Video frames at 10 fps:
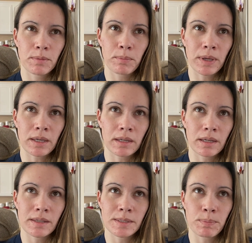But
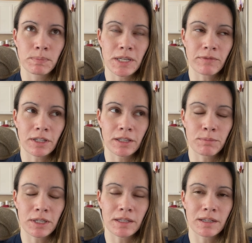it's definitely
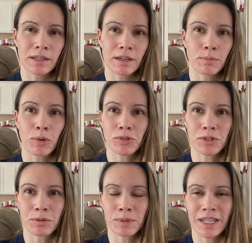been an
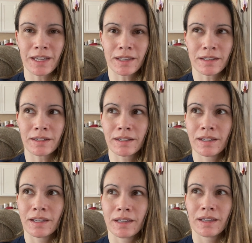emotional weekend,
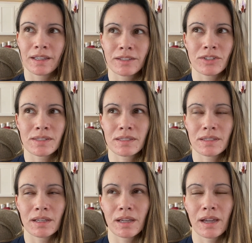and just,
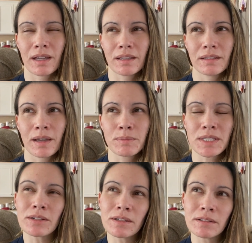I'm
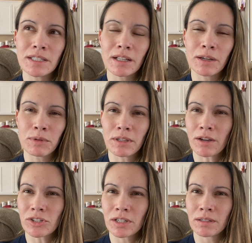still dealing with
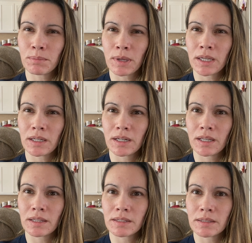nausea, but
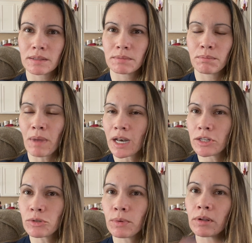it's
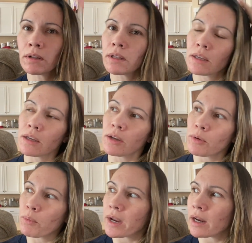manageable,
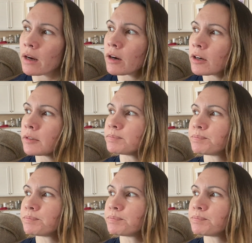where